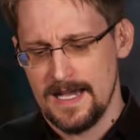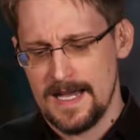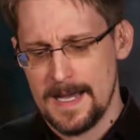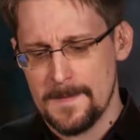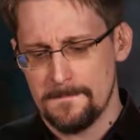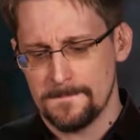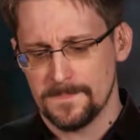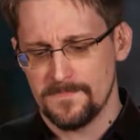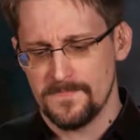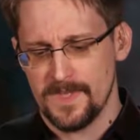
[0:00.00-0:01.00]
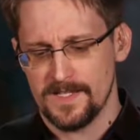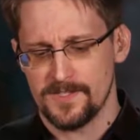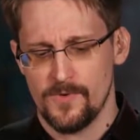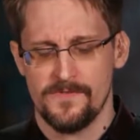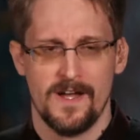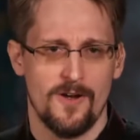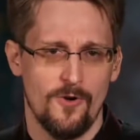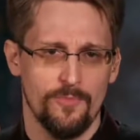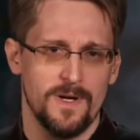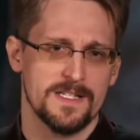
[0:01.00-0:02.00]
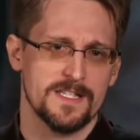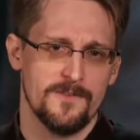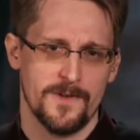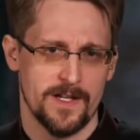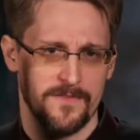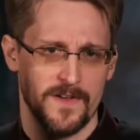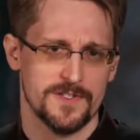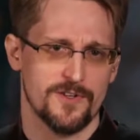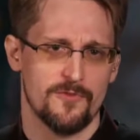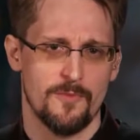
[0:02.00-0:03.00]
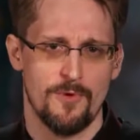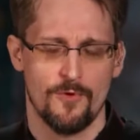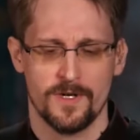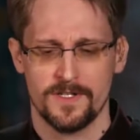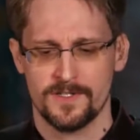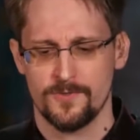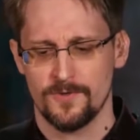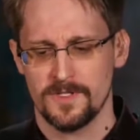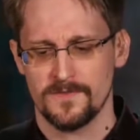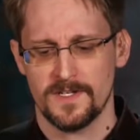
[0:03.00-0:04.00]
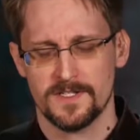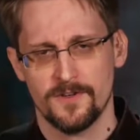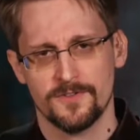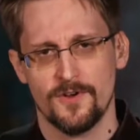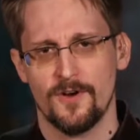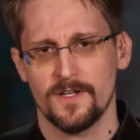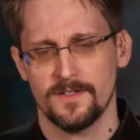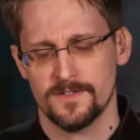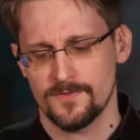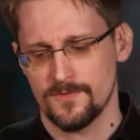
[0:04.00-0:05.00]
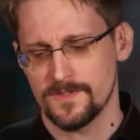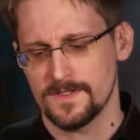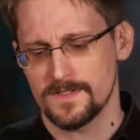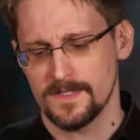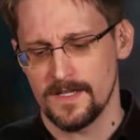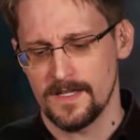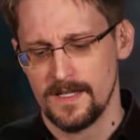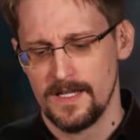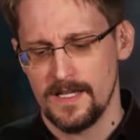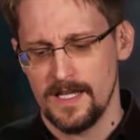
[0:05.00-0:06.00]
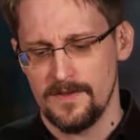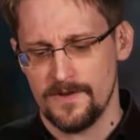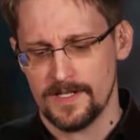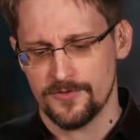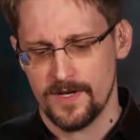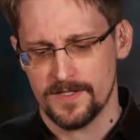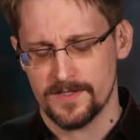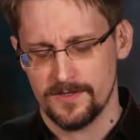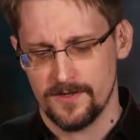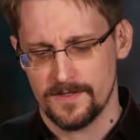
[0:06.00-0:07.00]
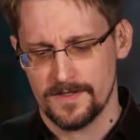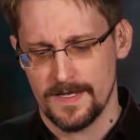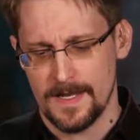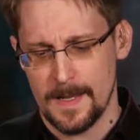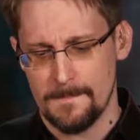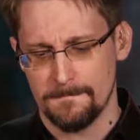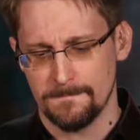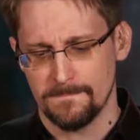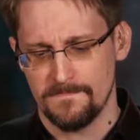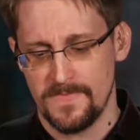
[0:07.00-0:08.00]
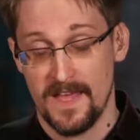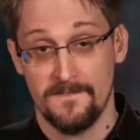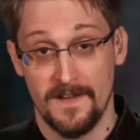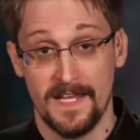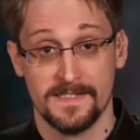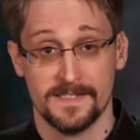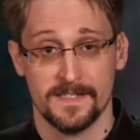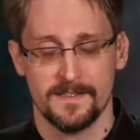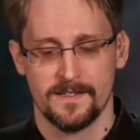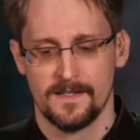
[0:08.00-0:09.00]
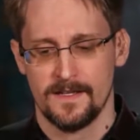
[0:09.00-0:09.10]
And so if I hold myself out, if I start reporting stories, if I start talking to sources, if I try to start advancing